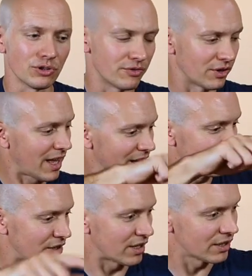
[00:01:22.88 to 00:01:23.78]
of the
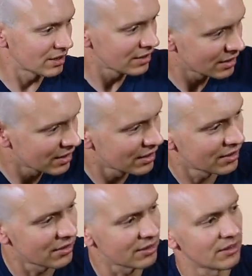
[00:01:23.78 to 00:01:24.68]
casing,
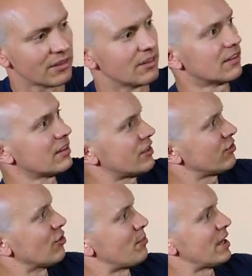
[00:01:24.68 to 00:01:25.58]
this
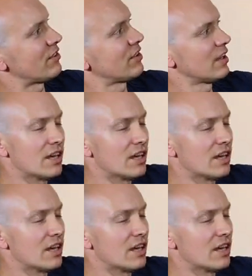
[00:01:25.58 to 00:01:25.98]
sort of bit,